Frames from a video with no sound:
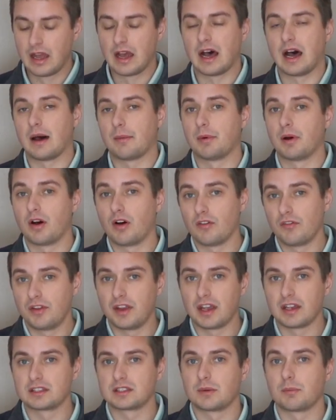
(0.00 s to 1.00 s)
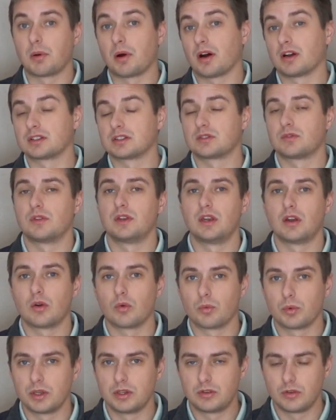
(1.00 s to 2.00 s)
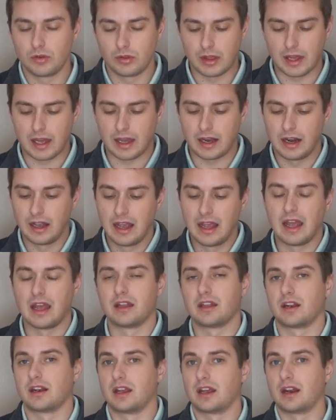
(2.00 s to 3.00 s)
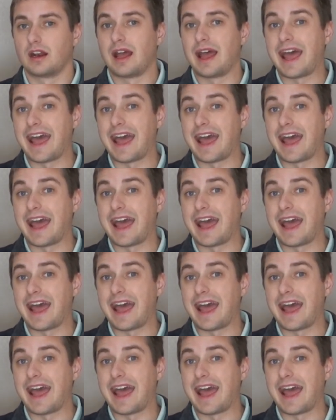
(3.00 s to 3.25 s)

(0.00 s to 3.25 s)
but hopefully you guys can pause this video, read through that, and then again,